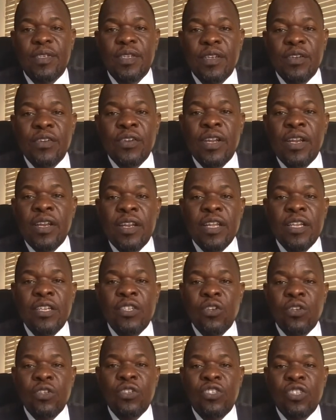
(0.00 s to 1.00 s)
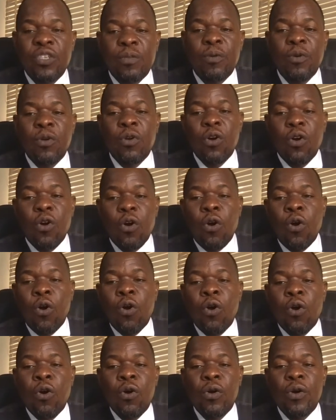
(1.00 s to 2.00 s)
Relationship,
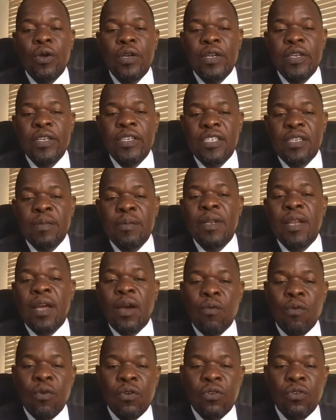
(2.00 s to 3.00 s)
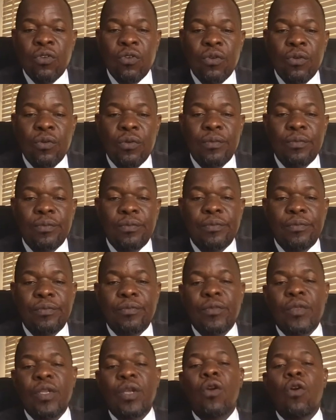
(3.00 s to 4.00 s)
or a similar word.
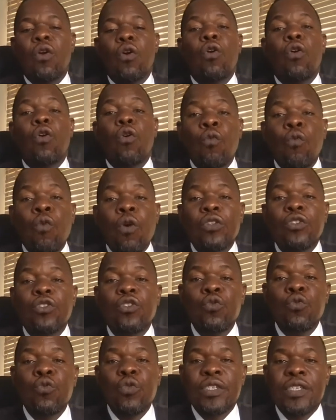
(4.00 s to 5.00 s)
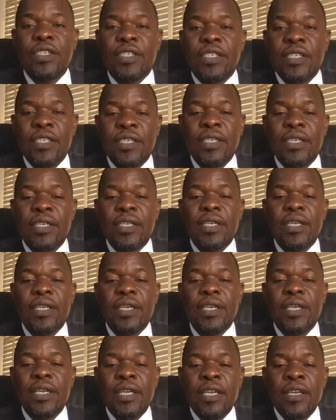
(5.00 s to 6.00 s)
What you would see
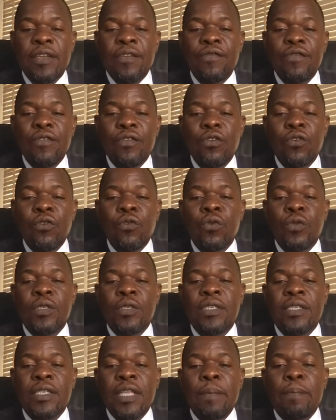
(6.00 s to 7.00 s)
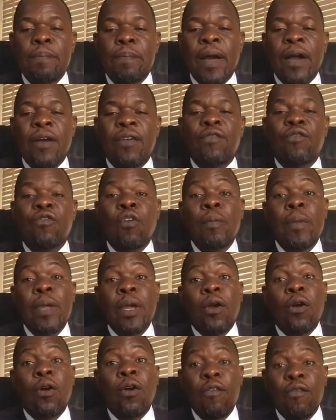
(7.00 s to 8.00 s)
if you step back from a
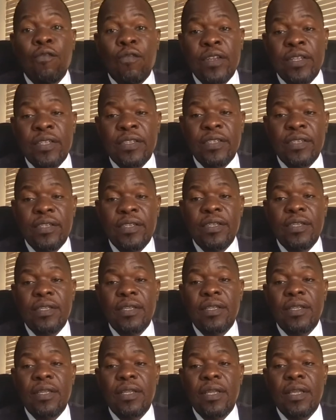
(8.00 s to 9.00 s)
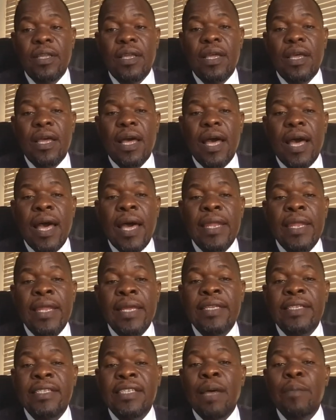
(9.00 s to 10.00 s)
conflict and
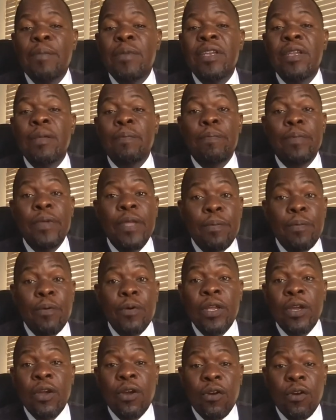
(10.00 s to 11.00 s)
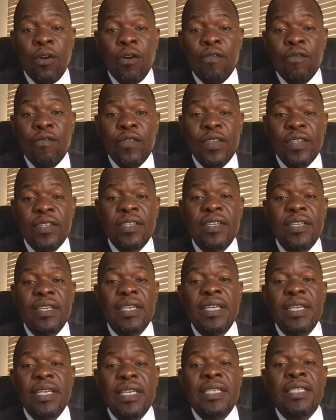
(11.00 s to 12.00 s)
examine the people in conflict
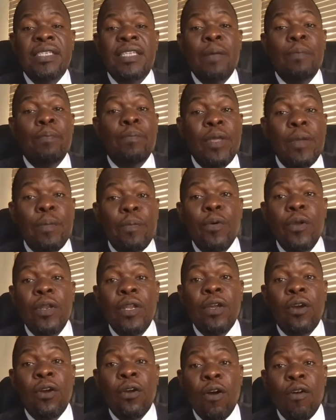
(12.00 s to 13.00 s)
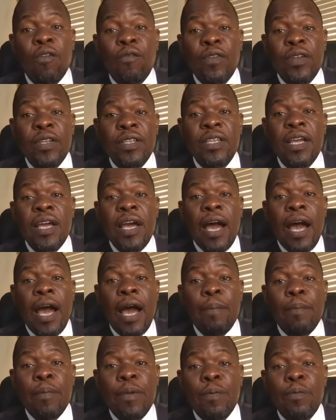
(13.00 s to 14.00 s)
is that people in conflict
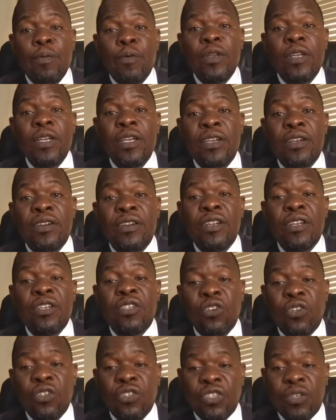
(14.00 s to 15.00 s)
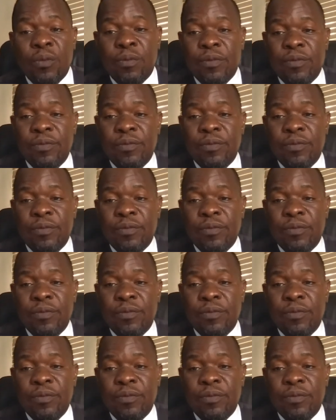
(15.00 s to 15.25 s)
are people in relationship.